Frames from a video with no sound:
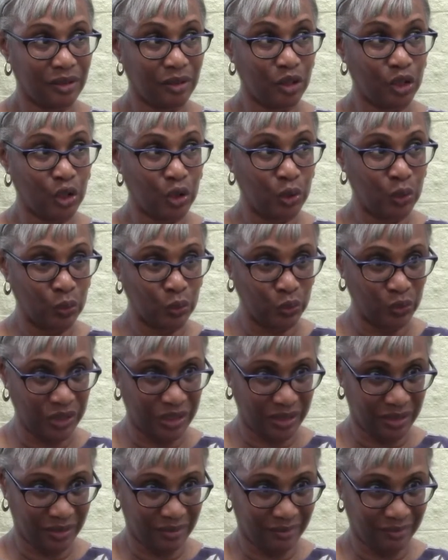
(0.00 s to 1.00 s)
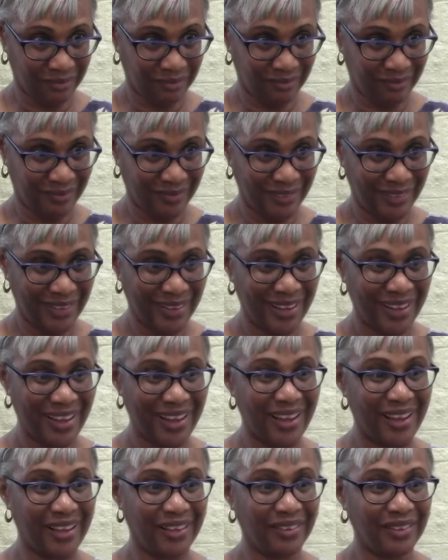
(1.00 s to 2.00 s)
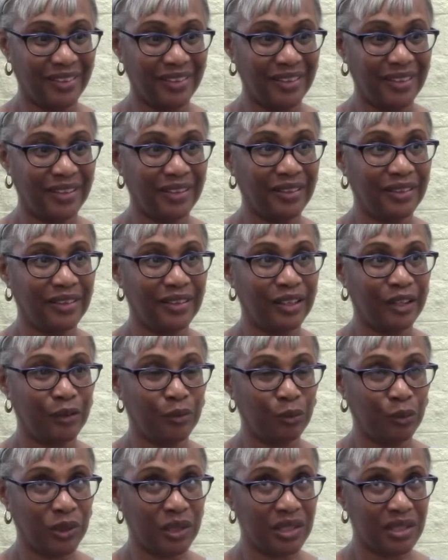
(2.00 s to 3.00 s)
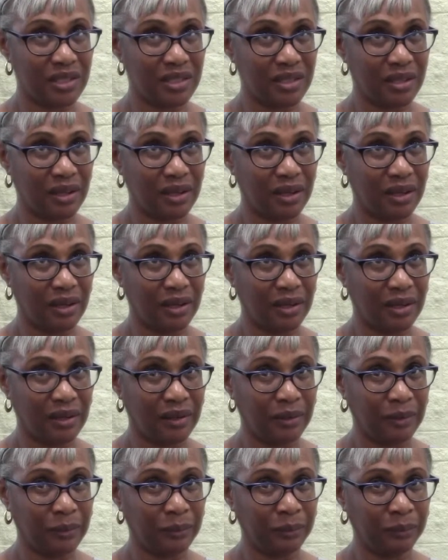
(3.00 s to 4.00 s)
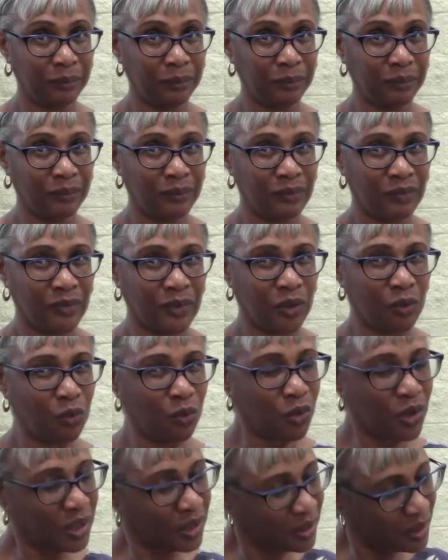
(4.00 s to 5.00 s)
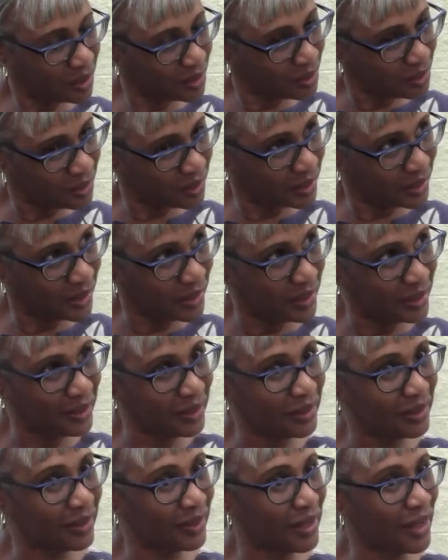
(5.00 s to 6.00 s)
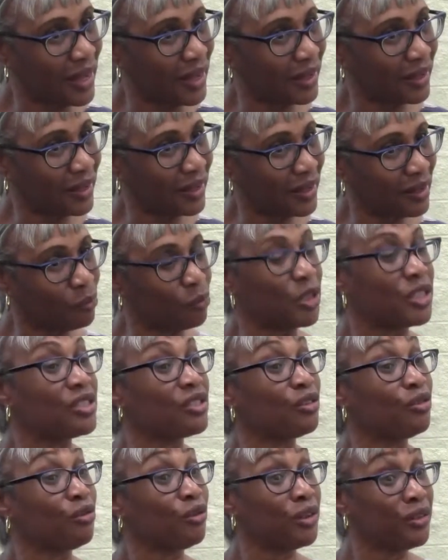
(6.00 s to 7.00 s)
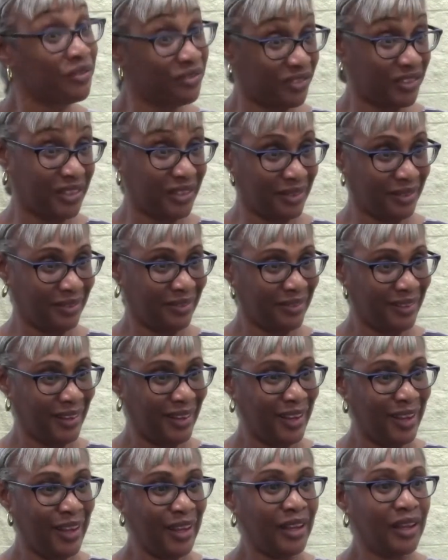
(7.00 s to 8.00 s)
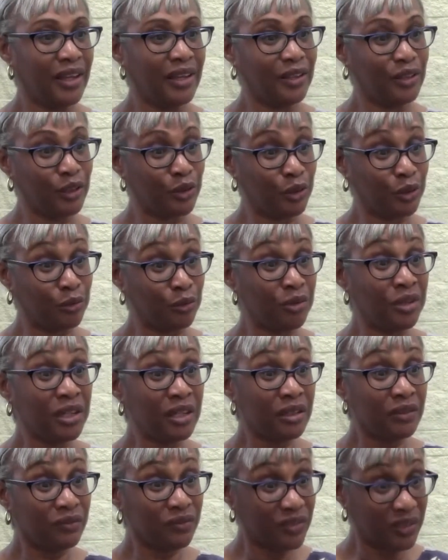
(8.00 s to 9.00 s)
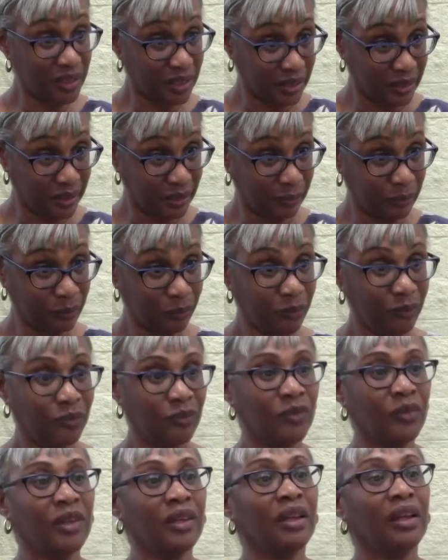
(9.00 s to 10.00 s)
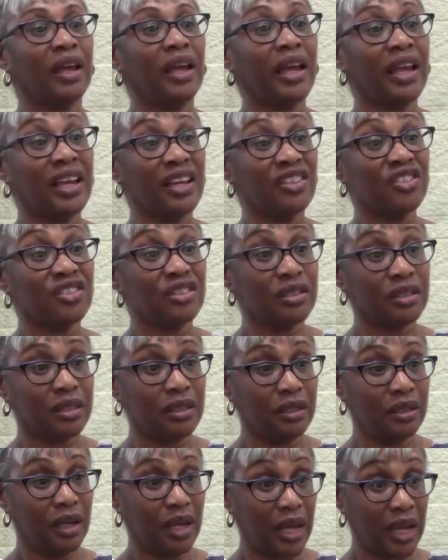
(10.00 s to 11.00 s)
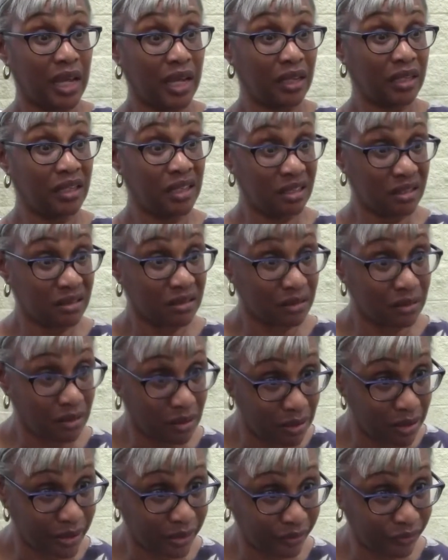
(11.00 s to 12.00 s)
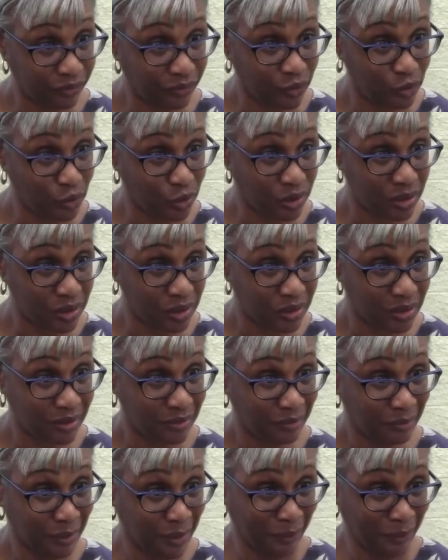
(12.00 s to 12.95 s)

Golden, and then there was one other lady Miss Griffin. And the 3 of them actually had kindergarten for us.